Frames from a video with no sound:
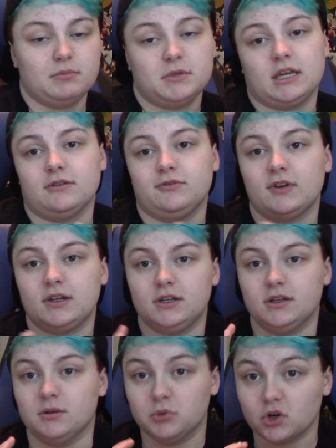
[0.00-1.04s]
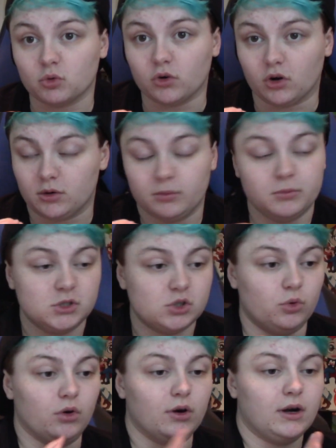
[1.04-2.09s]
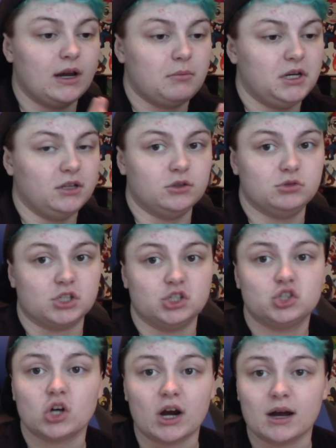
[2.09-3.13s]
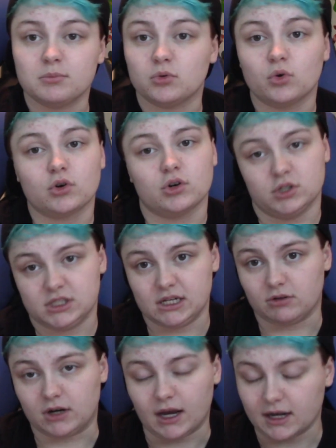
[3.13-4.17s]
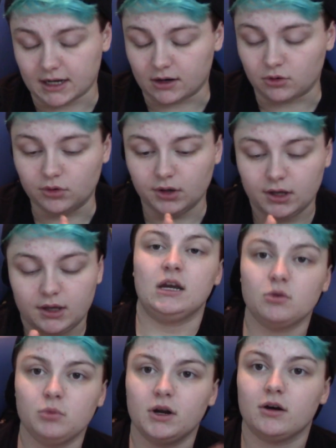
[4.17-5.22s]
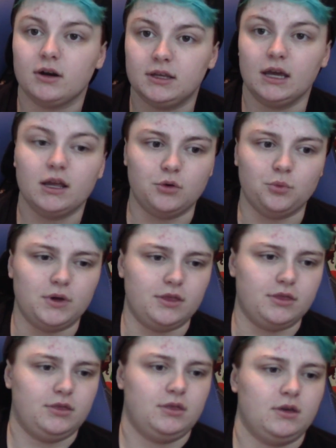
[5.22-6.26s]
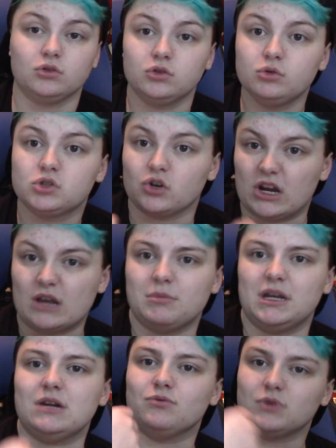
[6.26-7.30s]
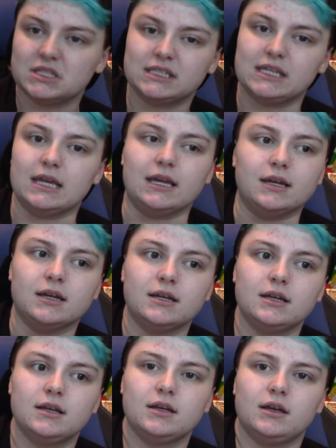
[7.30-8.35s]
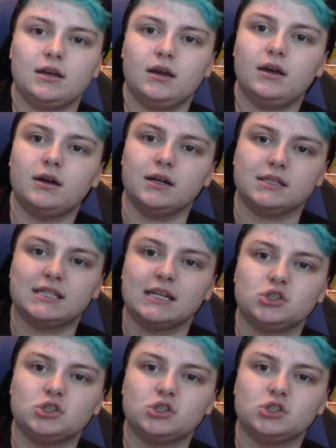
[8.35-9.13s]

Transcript: them to get fed to the bookworms or Amity lose her job or her secret hideout. And here we are again with either Luz or Amity risking an